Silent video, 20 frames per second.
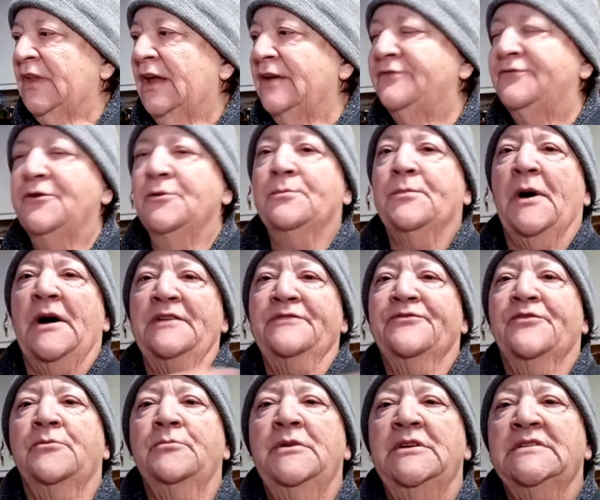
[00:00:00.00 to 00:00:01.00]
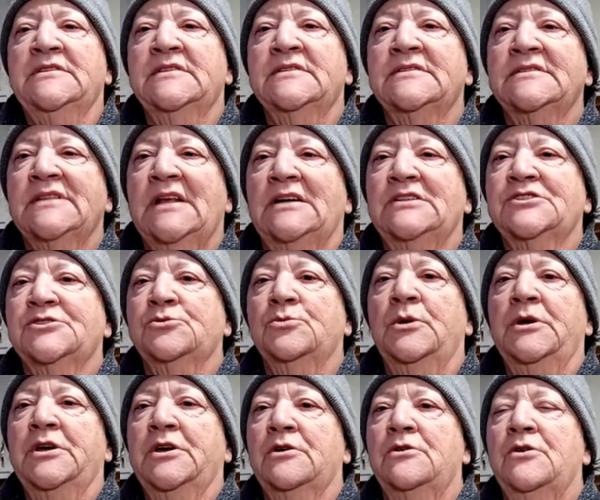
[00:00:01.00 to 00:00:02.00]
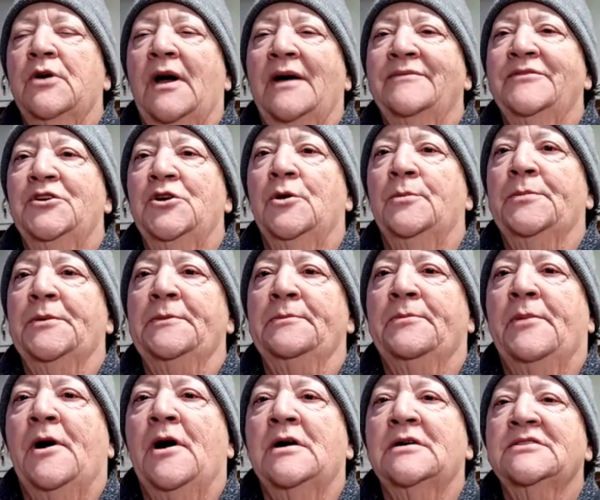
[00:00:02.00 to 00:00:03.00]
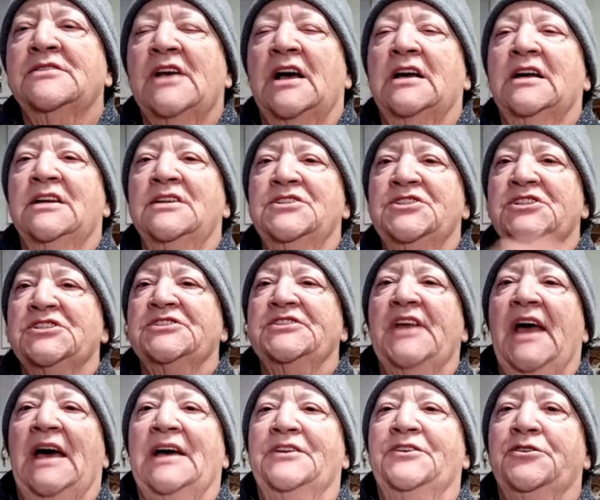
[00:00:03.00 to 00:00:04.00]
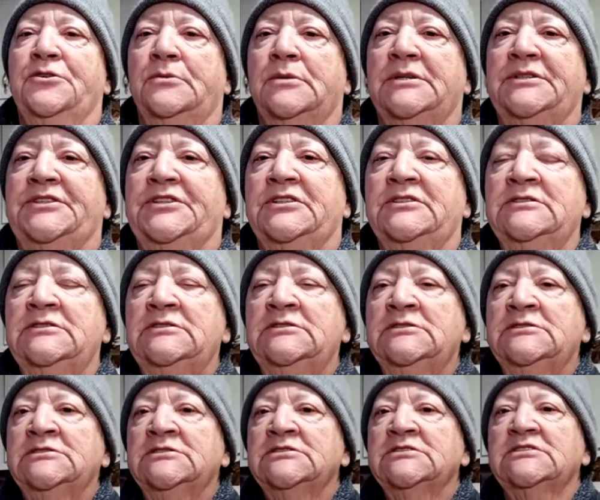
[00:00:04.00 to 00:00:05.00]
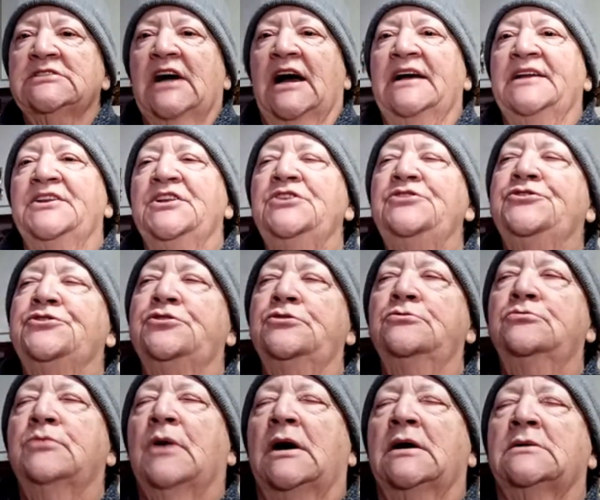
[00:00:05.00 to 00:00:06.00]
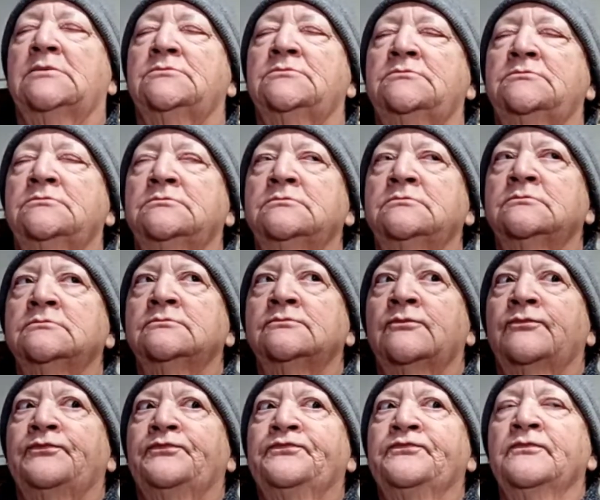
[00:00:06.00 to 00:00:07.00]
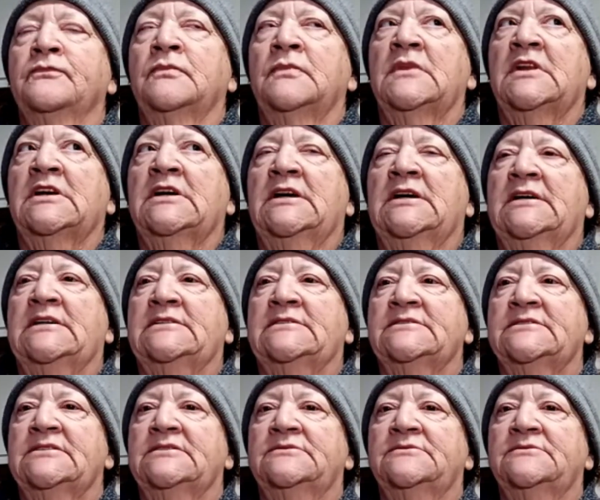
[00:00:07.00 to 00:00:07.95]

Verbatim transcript: if you bought from me since last week or you have an open box, I can just add to it. I need to, um, uh,